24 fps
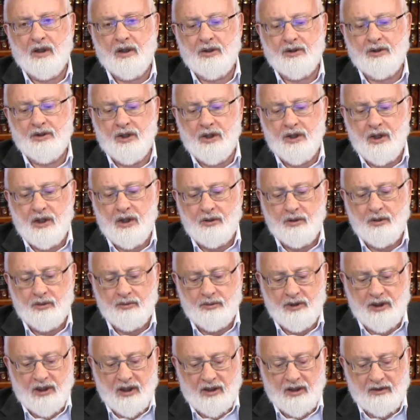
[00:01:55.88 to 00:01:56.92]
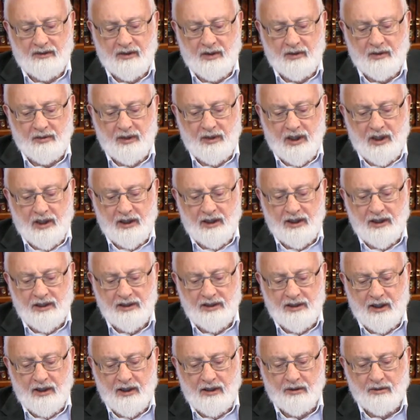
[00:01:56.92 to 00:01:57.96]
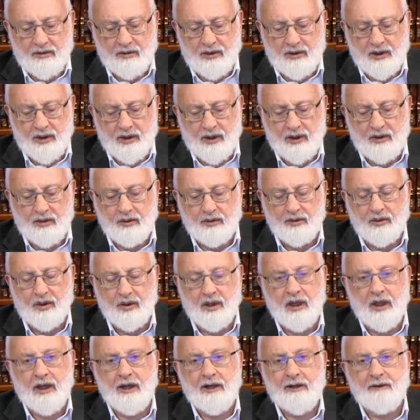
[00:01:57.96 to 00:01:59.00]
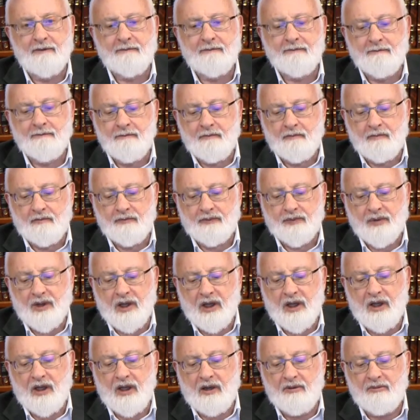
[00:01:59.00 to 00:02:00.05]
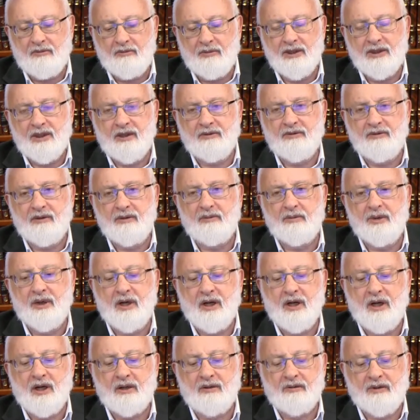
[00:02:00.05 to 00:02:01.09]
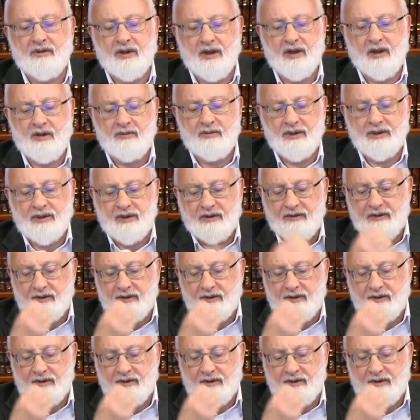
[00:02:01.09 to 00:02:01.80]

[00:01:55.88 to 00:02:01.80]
have to realize that as we get closer to the entrance to